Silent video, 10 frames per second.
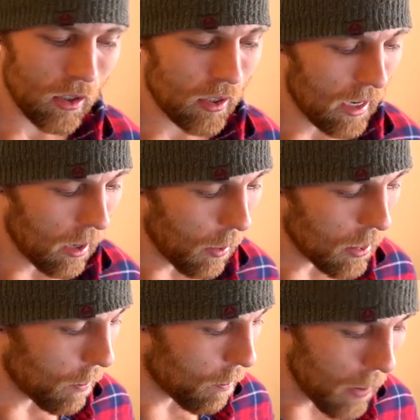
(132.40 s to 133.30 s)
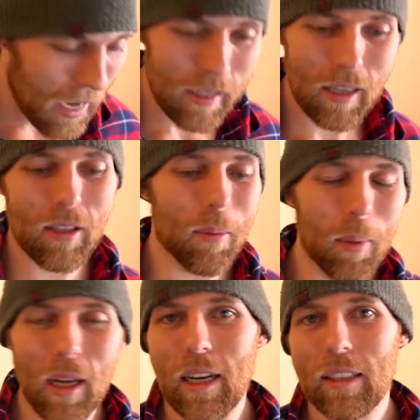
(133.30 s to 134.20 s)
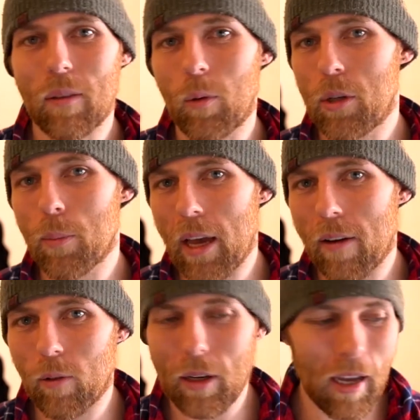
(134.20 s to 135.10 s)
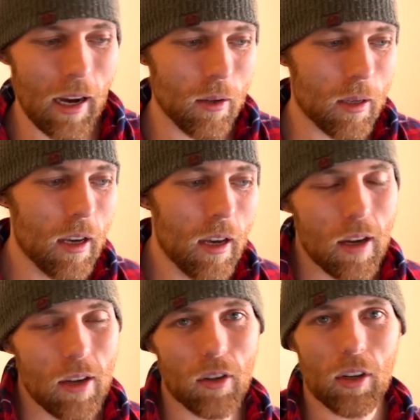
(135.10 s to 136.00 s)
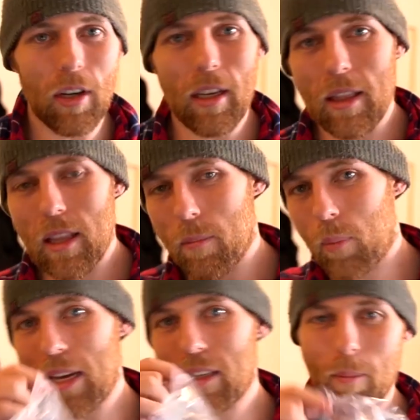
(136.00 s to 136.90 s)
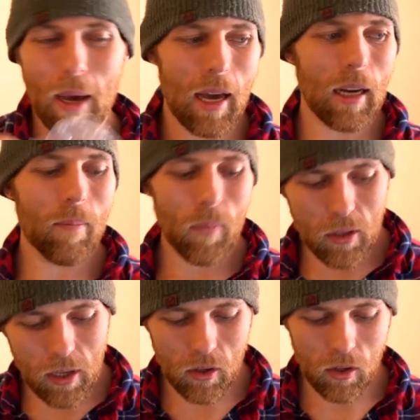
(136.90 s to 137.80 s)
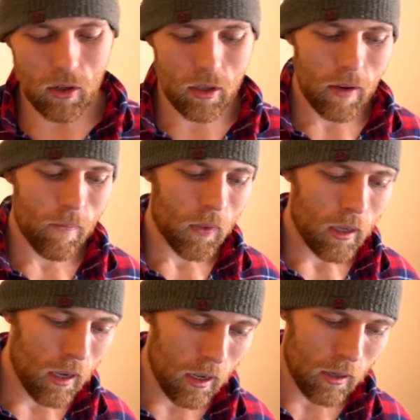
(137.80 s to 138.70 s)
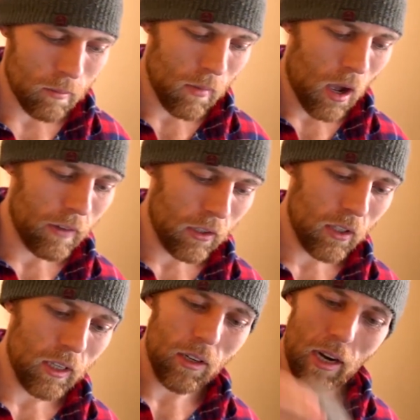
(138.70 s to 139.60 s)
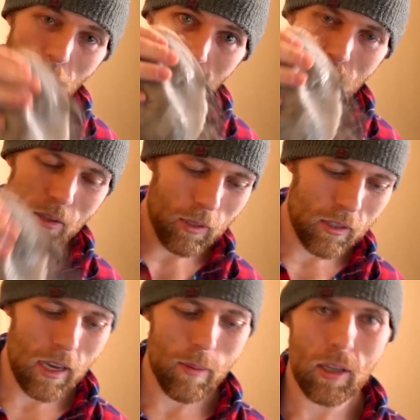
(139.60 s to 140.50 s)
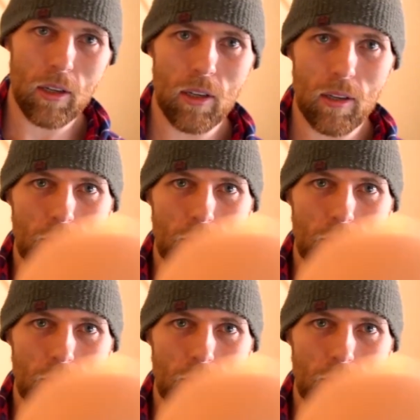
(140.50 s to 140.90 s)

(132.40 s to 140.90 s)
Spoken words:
just like the basic supplies of what you might have around the house. So you're gonna need plastic bag, scissors. Obviously your hair system is damaged.